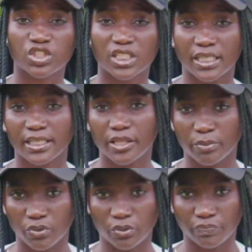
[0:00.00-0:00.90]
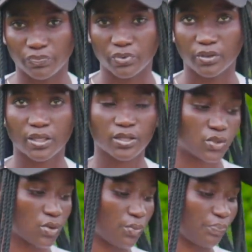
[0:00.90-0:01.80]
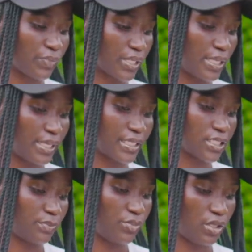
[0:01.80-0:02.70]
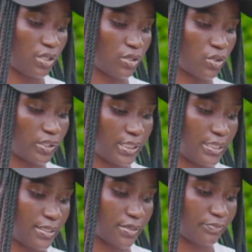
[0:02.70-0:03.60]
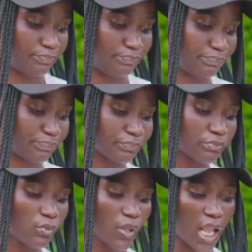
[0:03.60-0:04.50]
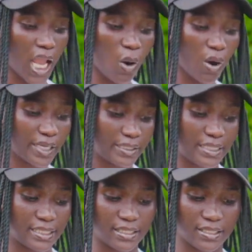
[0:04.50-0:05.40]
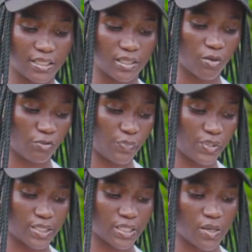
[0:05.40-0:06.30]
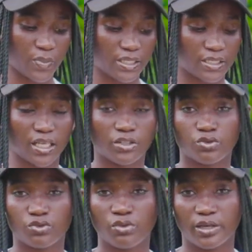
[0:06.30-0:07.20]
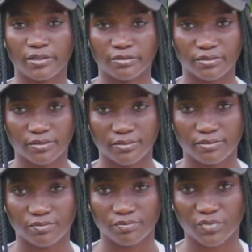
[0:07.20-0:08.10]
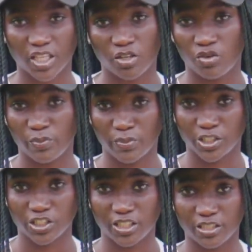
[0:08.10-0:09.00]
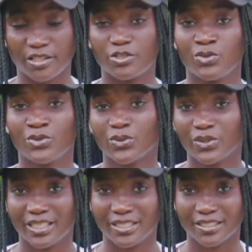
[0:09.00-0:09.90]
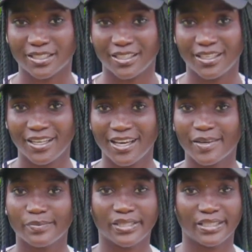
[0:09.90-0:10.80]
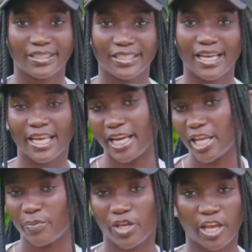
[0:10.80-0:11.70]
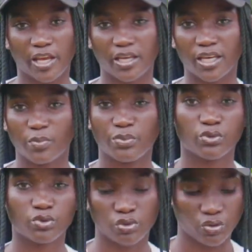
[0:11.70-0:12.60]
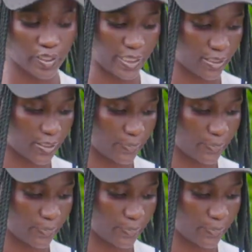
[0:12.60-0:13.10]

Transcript: shall read them more. So let's be on this. Our heart is the center of peace, calmness, and true love. Can you imagine? Did you know this? But let me help you to know it.